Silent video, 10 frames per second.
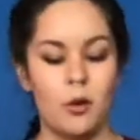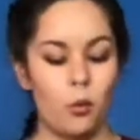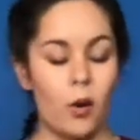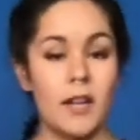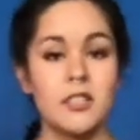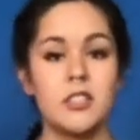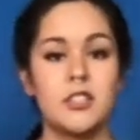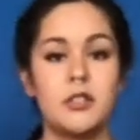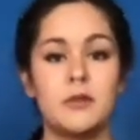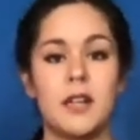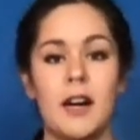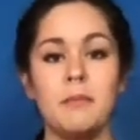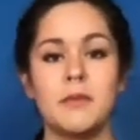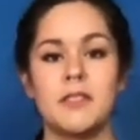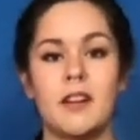1 to 2
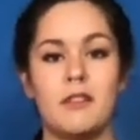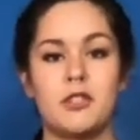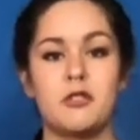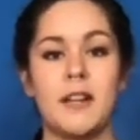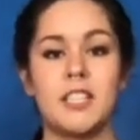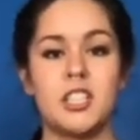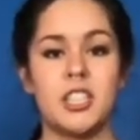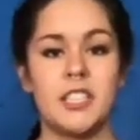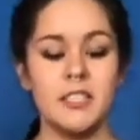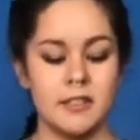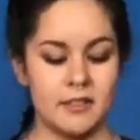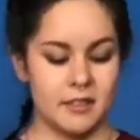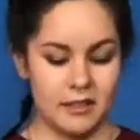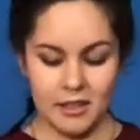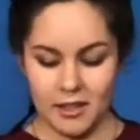cups of shredded cheese
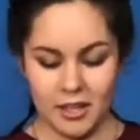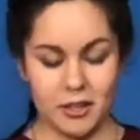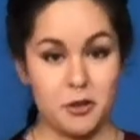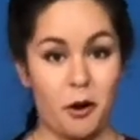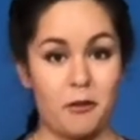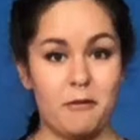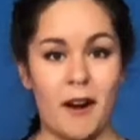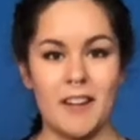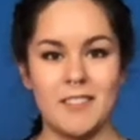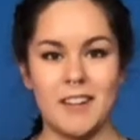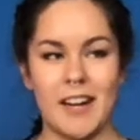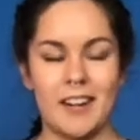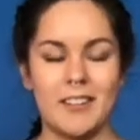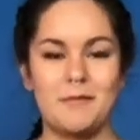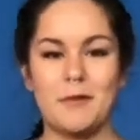into our final
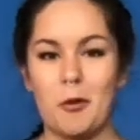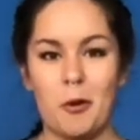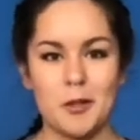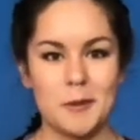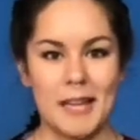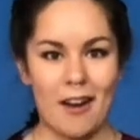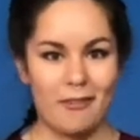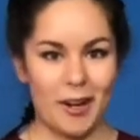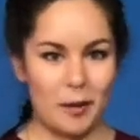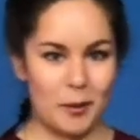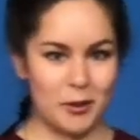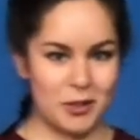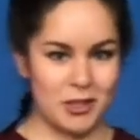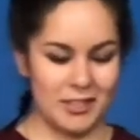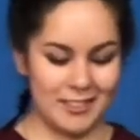layer. Of course, we can't forget about the
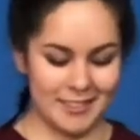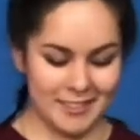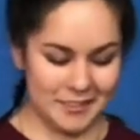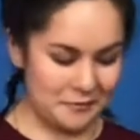cheese.